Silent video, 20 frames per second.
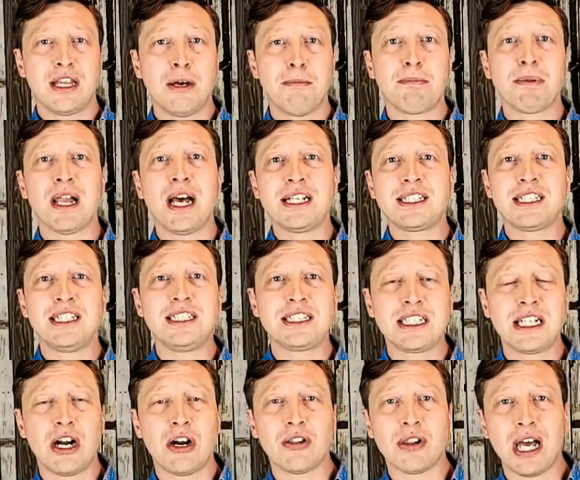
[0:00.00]
the blessings
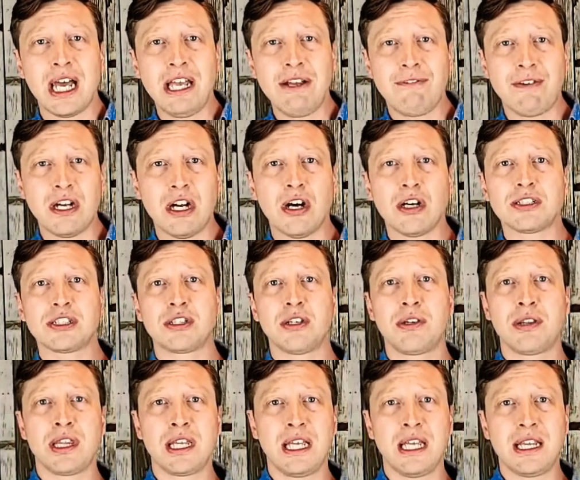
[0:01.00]
in our life and also
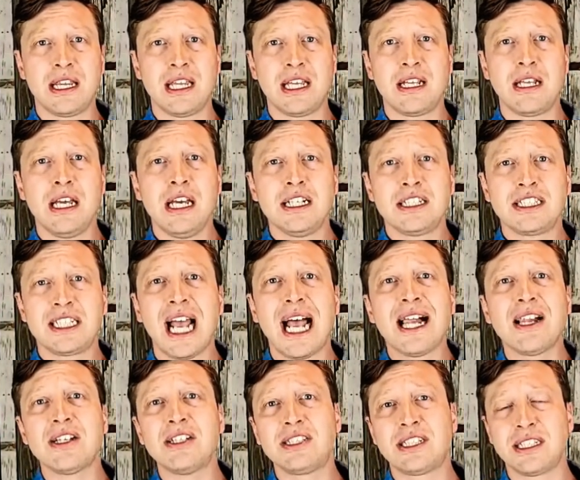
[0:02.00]
the
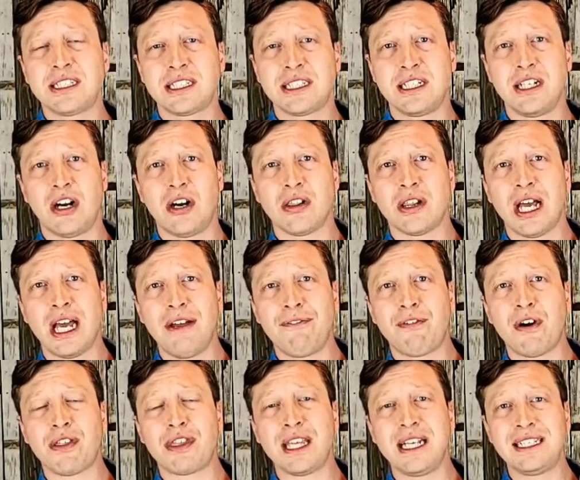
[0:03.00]
challenges in our life
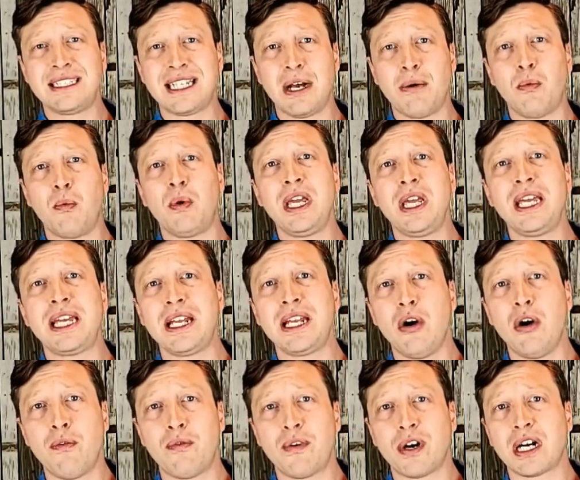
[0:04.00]
are things that we can
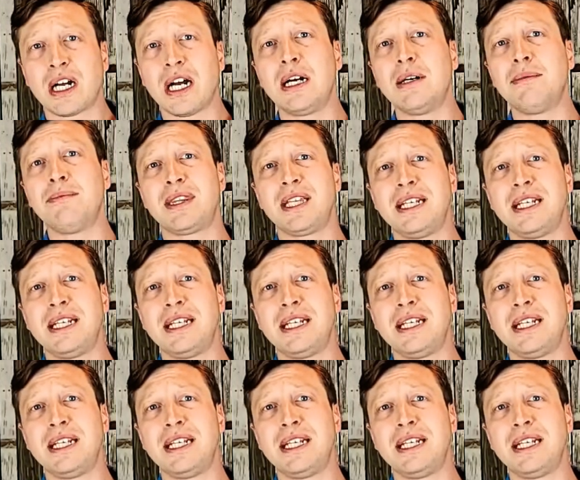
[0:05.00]
overcome,